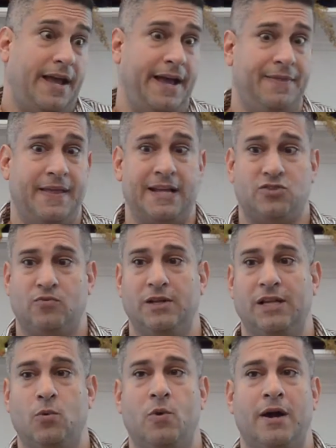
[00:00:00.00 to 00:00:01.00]
And that's
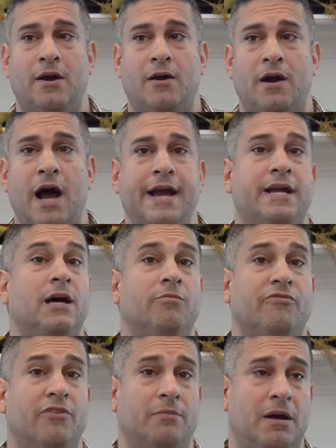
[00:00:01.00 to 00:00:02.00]
really where I
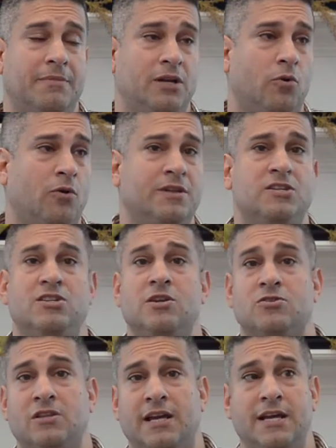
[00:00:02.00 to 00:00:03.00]
come from. I mean, all these
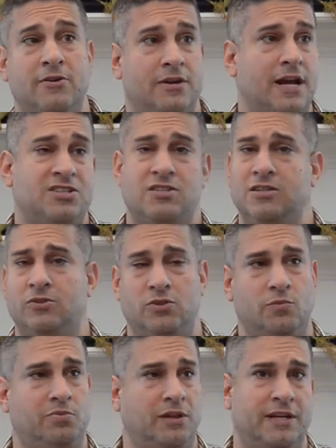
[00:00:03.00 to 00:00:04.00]
years later, and I still
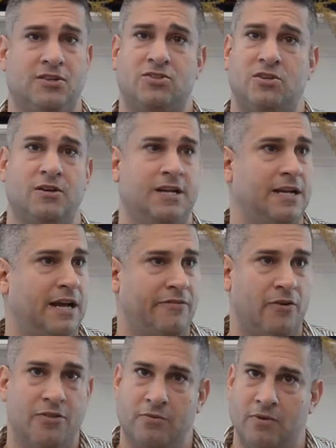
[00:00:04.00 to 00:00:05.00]
do plenty of study and have
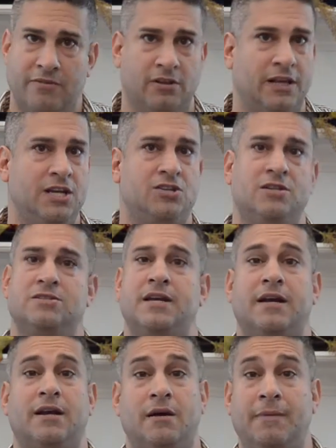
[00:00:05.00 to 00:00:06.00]
other revelations
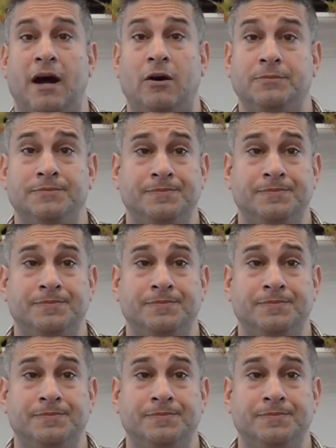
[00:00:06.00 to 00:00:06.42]
that come out.